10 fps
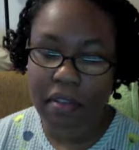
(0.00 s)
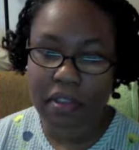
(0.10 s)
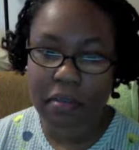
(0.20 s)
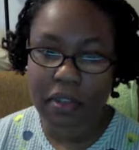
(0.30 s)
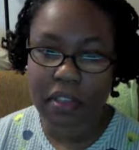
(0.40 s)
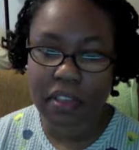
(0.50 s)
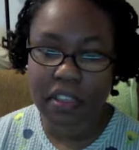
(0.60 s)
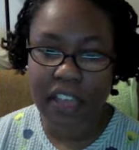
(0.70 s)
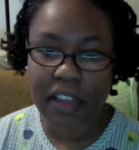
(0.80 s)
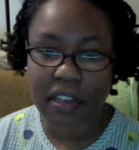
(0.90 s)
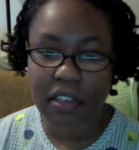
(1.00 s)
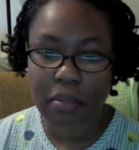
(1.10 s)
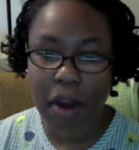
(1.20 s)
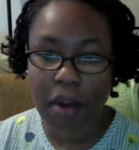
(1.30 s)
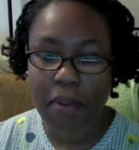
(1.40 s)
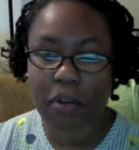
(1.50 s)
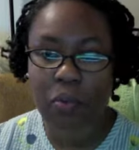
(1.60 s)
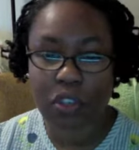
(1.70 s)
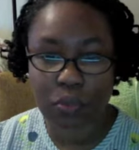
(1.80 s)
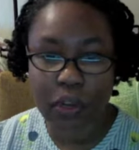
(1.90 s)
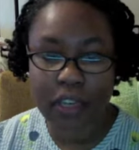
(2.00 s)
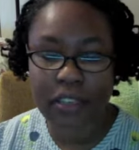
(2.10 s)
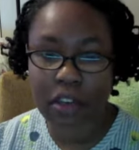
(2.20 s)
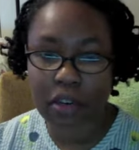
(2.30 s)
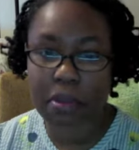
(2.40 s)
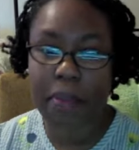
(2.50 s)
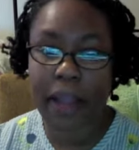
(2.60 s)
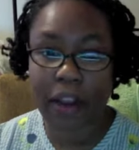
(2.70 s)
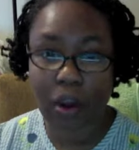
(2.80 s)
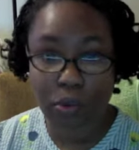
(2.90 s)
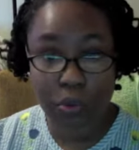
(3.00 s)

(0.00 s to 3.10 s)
them in the detangling department and which one is going to be my go-to